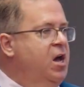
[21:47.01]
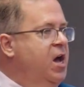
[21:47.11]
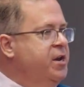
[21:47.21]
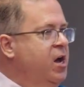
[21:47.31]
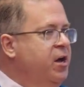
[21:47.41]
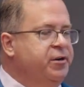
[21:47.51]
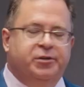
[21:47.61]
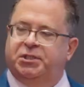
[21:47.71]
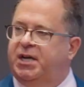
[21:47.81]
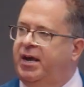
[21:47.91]
and
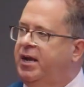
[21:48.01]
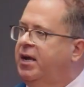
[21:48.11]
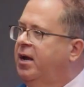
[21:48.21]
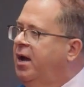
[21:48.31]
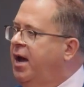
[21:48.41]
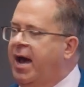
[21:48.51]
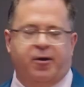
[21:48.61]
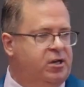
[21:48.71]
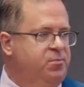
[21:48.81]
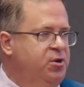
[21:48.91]
understanding how to
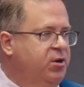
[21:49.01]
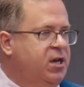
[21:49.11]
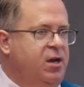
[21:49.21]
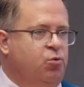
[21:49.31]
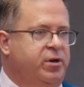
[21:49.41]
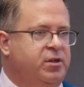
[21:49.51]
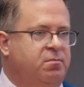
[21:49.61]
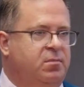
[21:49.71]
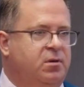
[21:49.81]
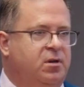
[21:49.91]
communicate with them.
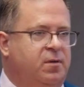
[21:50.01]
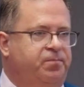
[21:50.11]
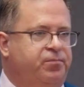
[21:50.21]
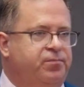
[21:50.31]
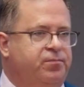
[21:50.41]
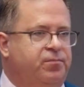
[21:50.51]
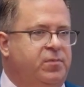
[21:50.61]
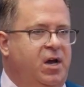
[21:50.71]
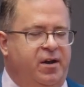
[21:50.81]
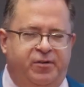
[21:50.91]

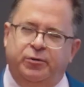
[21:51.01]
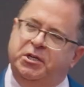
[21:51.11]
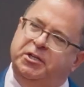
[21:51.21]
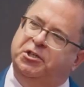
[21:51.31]
And if you teach your